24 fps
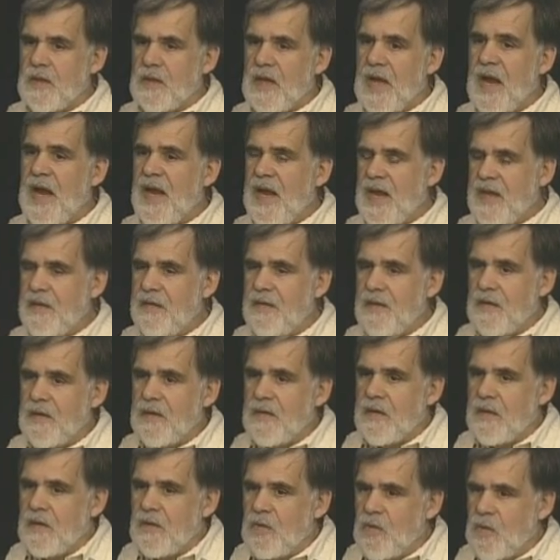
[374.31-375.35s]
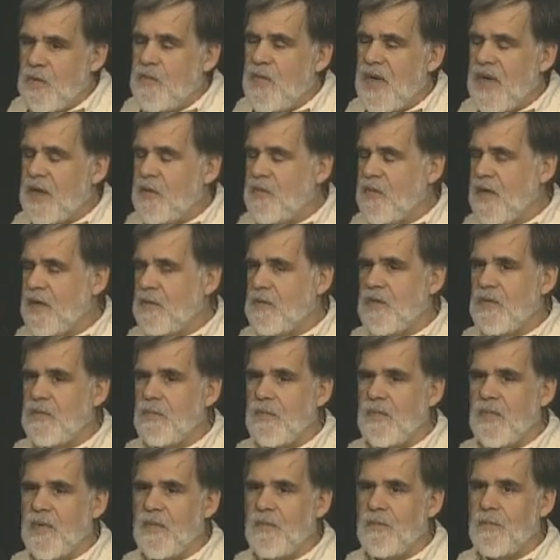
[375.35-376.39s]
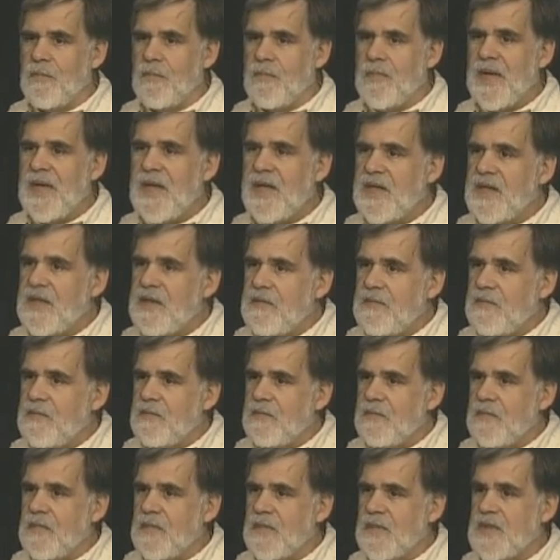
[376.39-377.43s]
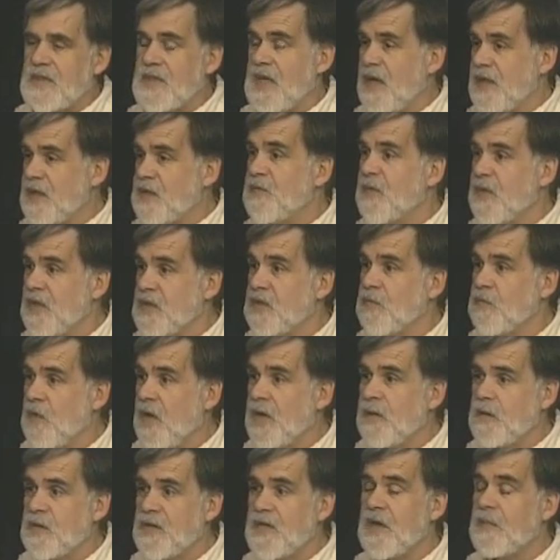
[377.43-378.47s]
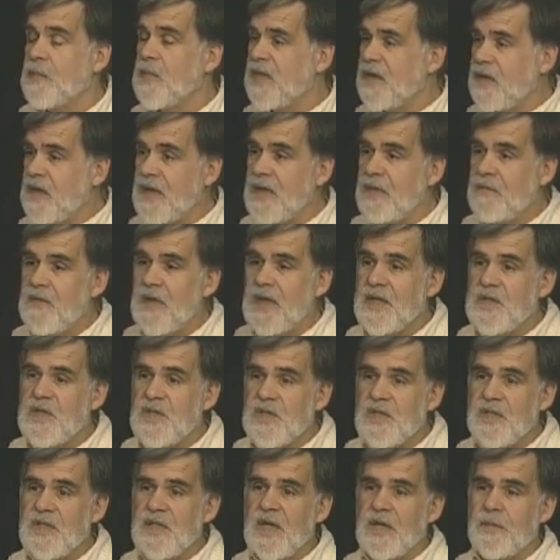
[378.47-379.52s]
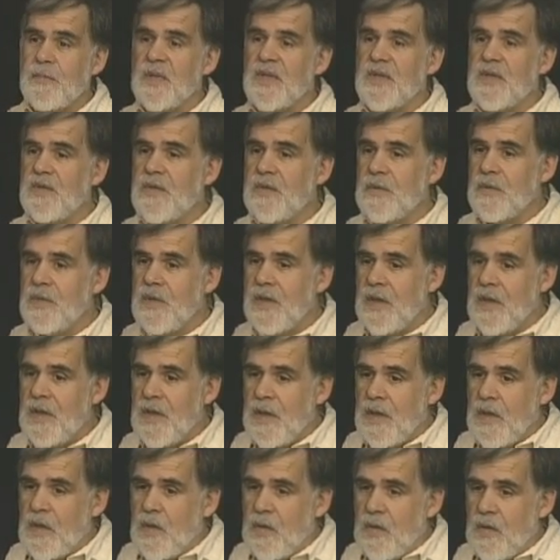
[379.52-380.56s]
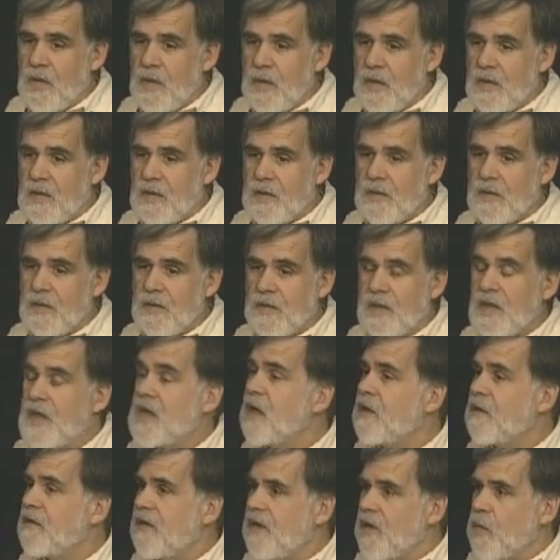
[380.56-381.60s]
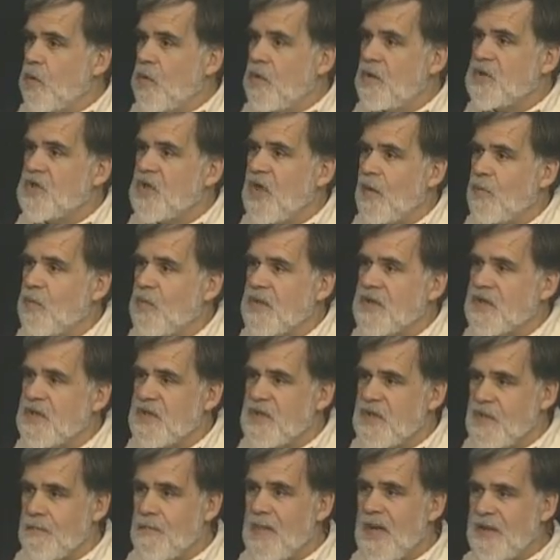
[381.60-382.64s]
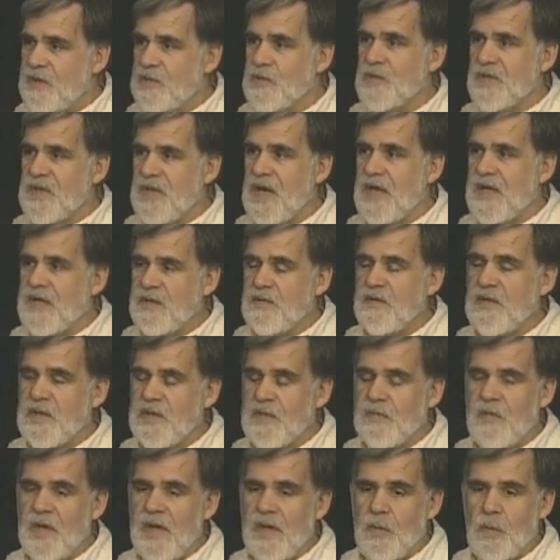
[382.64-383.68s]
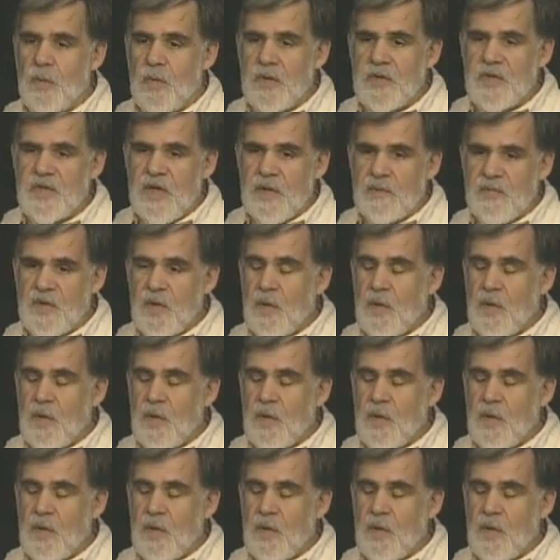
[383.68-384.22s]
I had a good background with meeting science fiction writers. I'd been to conventions, I'd been to the Clarion Workshop, which is the major science fiction writing workshop.